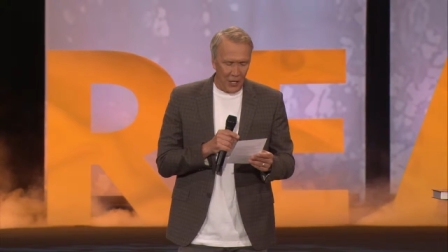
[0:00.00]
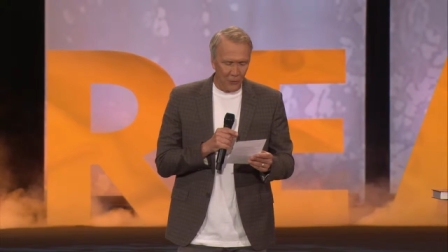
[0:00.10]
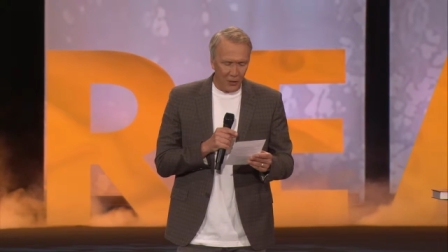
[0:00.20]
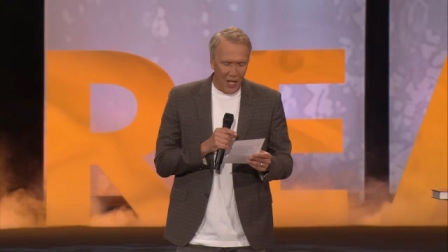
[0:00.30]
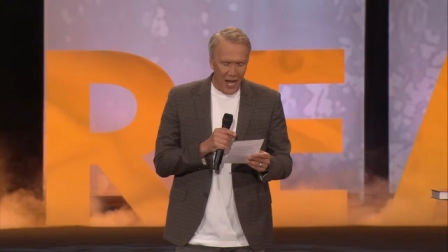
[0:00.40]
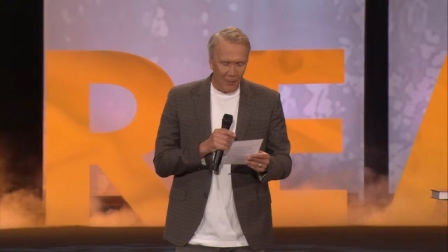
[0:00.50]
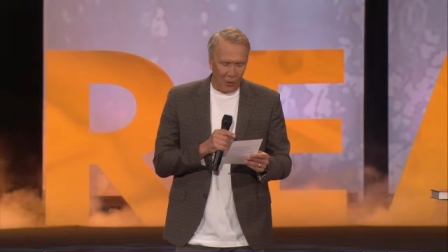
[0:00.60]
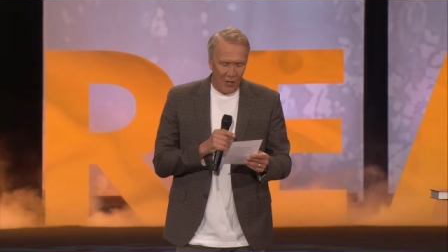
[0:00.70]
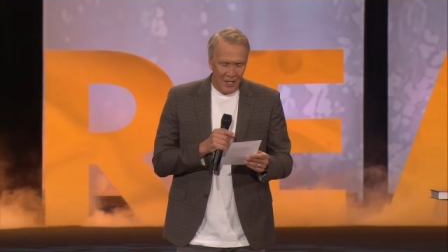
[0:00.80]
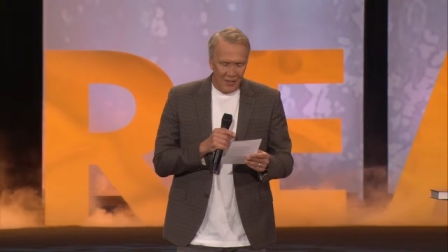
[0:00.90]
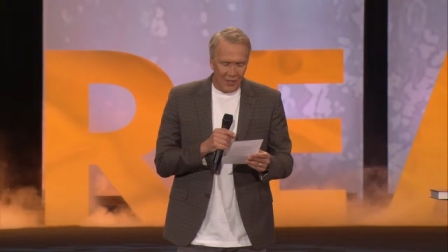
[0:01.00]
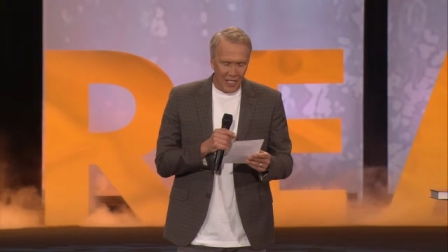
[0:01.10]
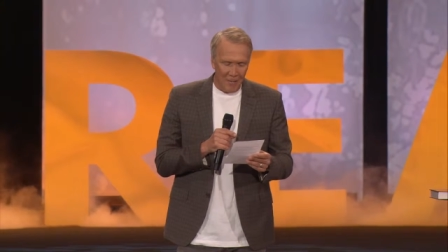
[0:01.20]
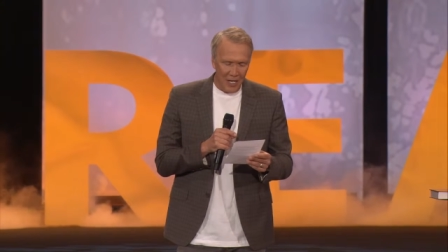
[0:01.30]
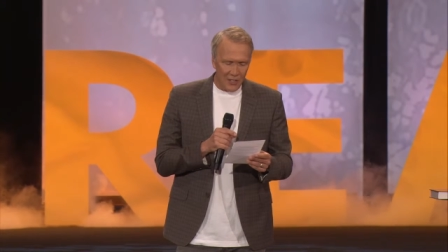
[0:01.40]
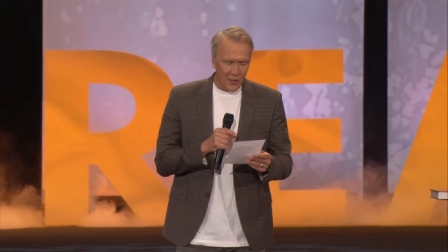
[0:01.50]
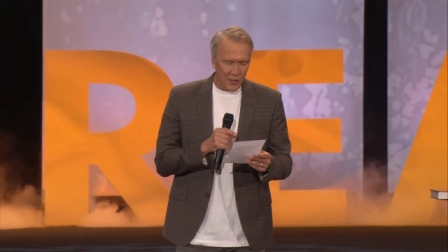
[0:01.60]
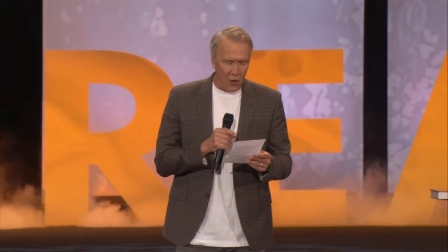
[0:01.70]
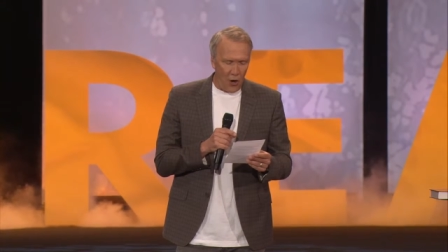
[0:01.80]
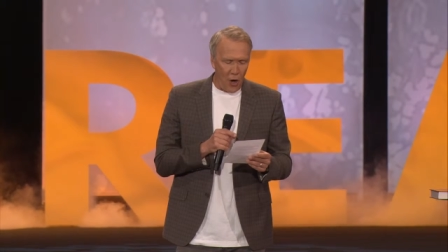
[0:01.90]
unreliable, then he must
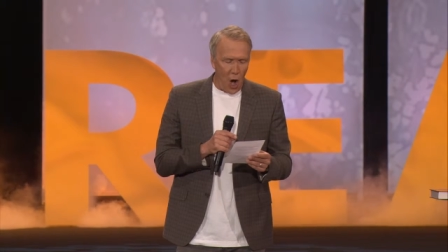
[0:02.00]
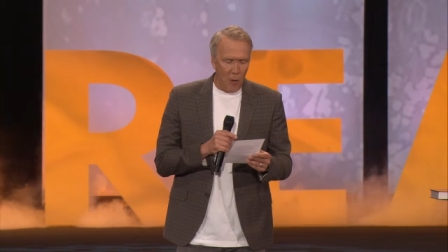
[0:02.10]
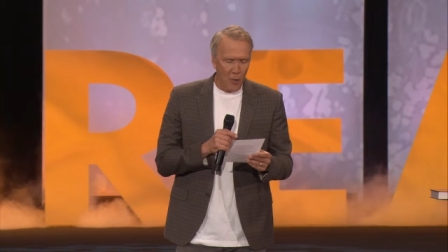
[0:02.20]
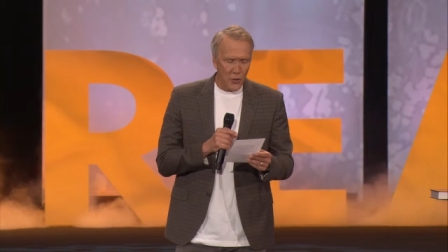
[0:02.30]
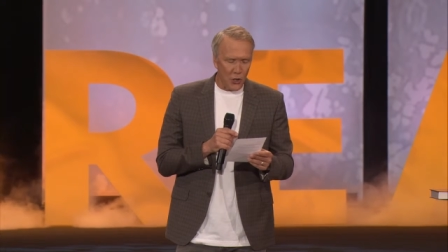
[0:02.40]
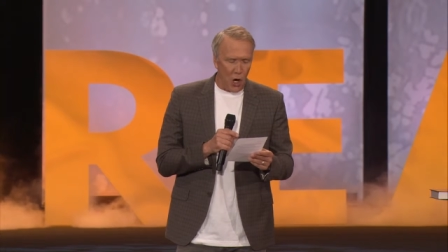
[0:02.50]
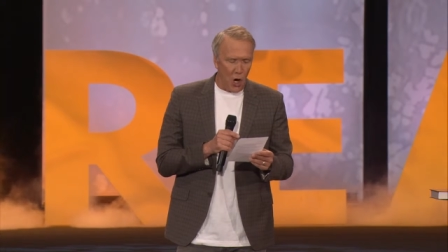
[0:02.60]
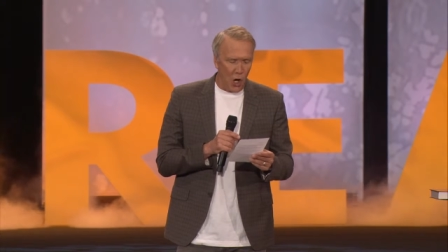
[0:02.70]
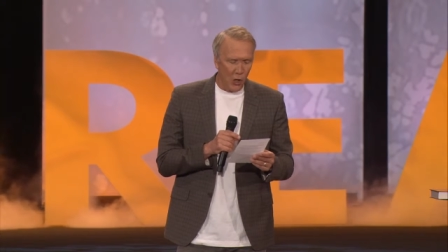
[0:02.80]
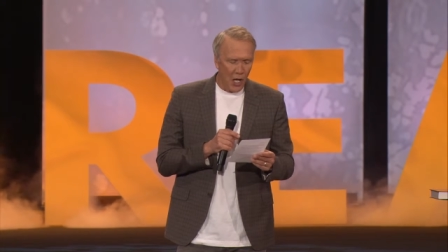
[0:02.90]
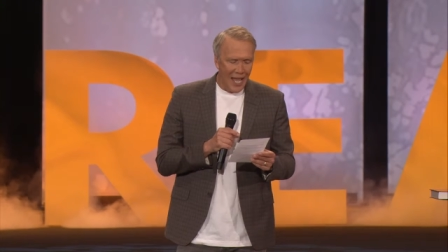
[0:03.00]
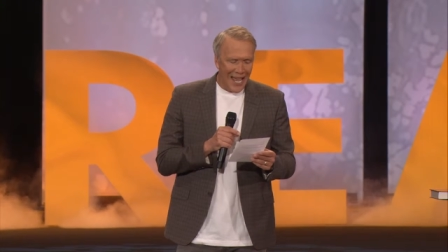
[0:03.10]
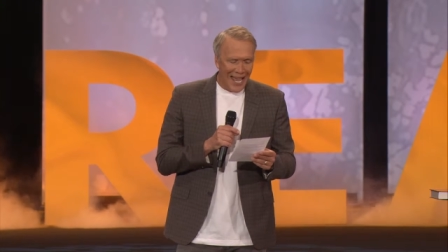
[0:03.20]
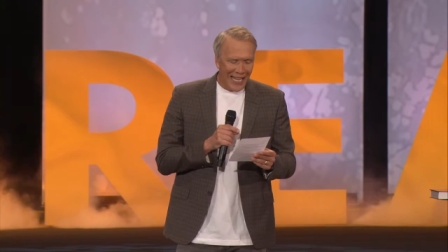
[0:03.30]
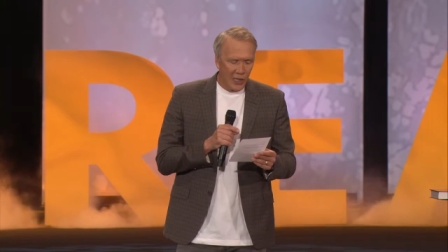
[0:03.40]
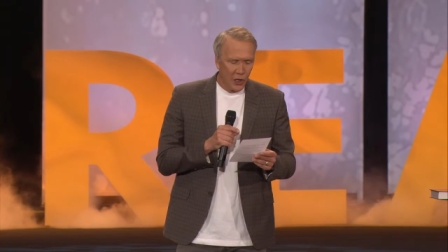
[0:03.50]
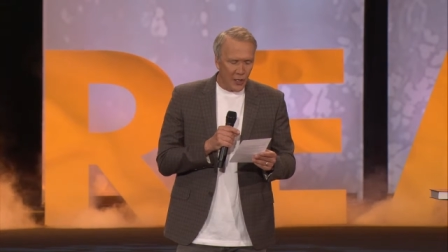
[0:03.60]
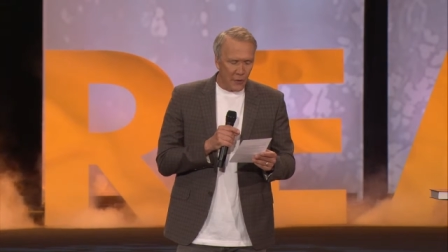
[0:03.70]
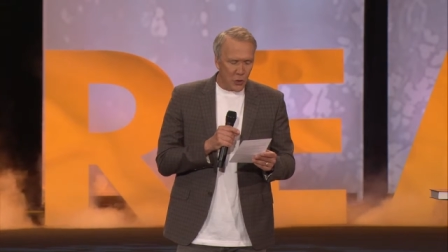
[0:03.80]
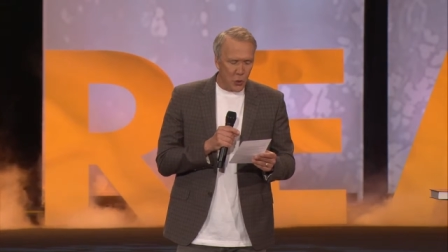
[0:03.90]
discard almost all
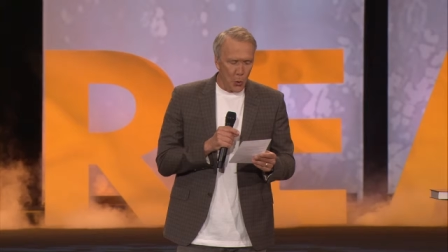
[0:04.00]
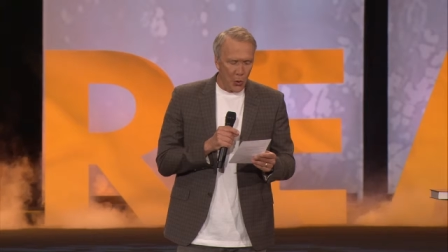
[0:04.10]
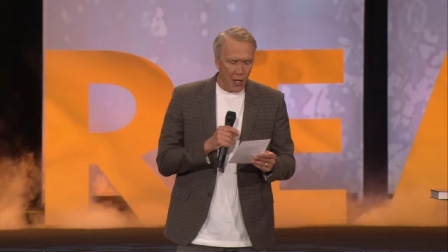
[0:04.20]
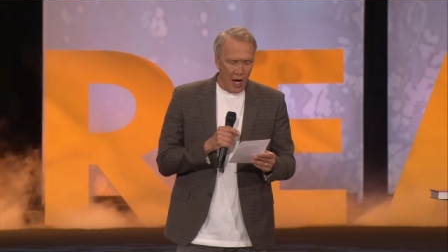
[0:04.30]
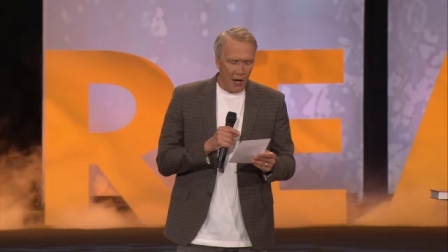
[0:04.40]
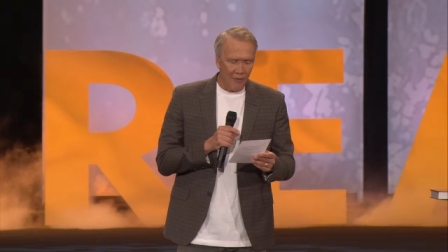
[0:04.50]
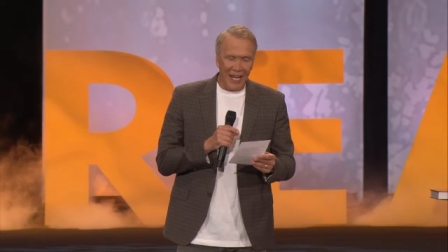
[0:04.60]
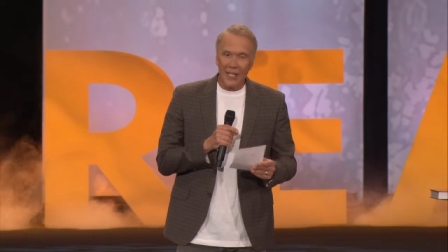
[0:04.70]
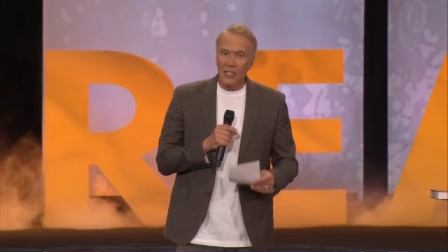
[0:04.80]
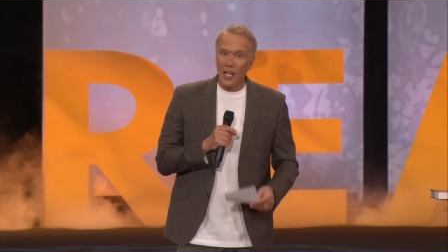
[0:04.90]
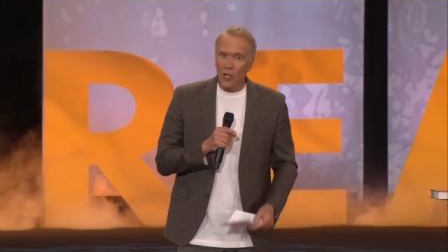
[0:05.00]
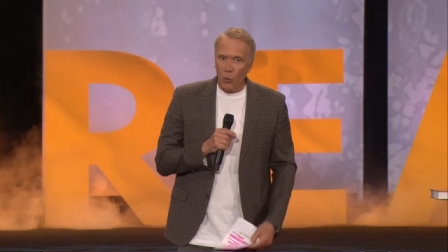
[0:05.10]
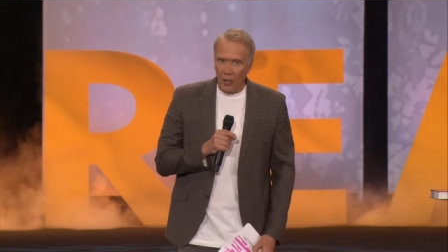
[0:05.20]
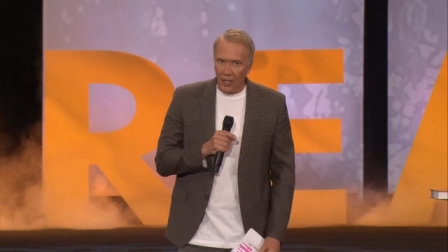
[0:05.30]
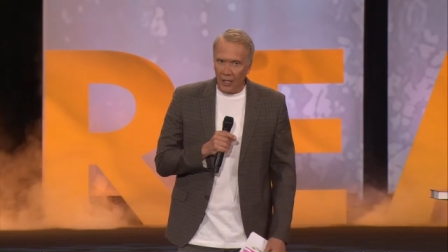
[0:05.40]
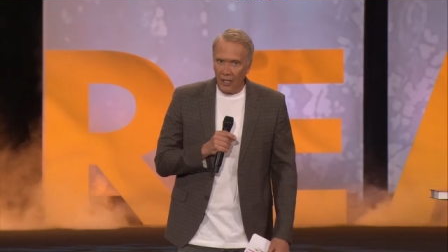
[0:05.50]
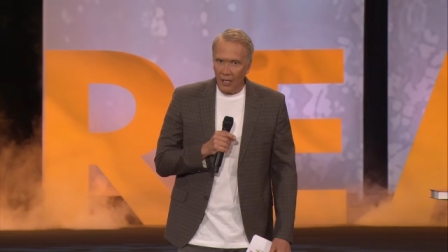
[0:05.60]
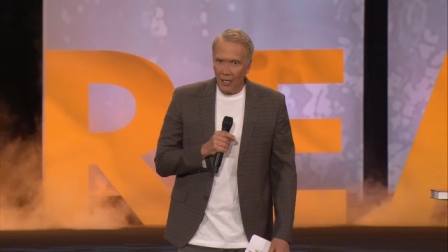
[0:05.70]
literature of antiquity.